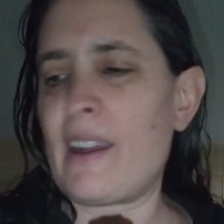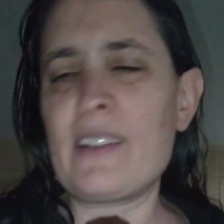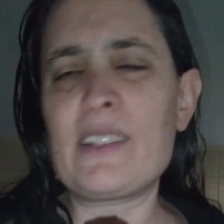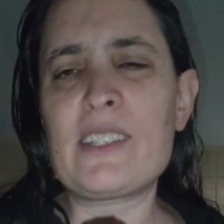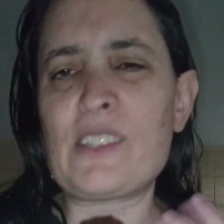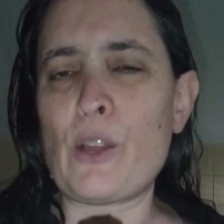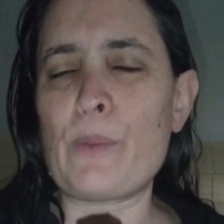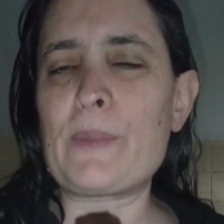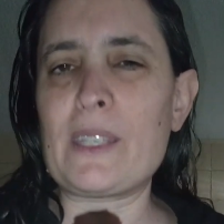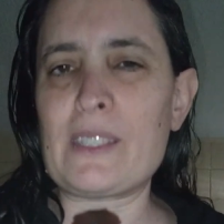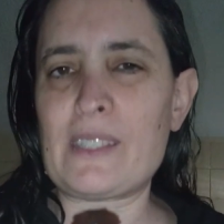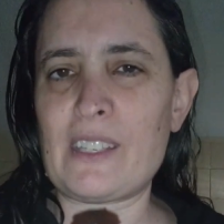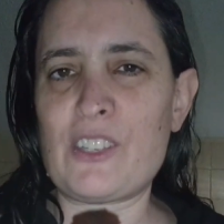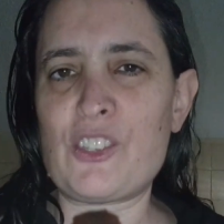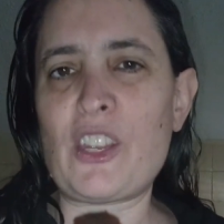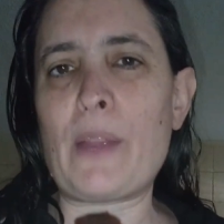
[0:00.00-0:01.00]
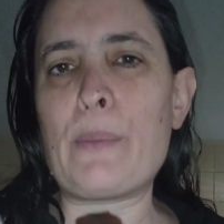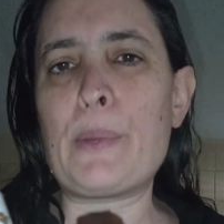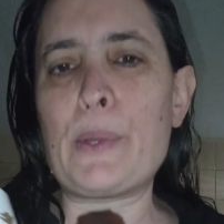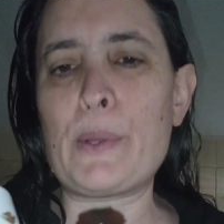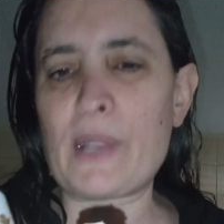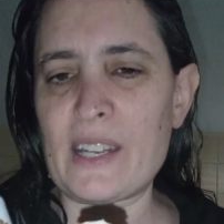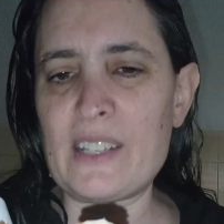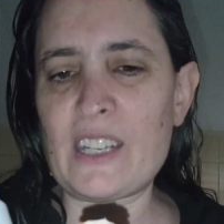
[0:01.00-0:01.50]
Soap, this is
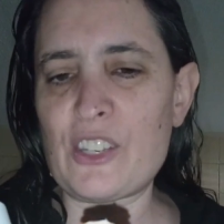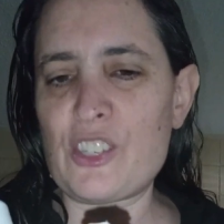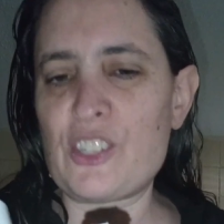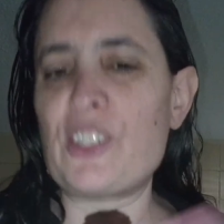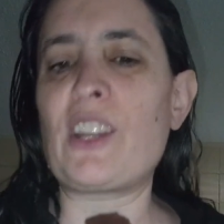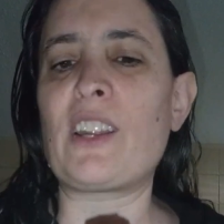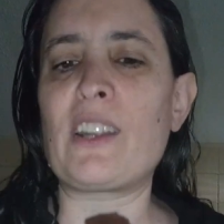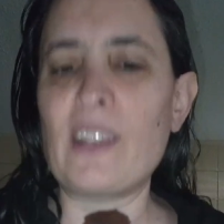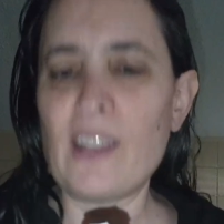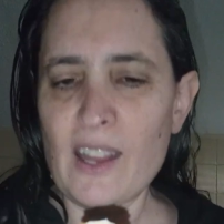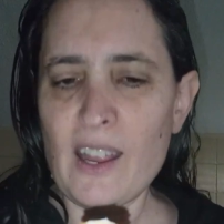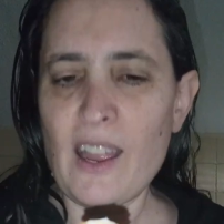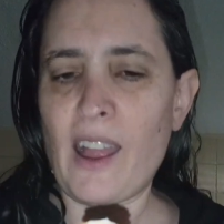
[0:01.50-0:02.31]
shampoo, conditioner.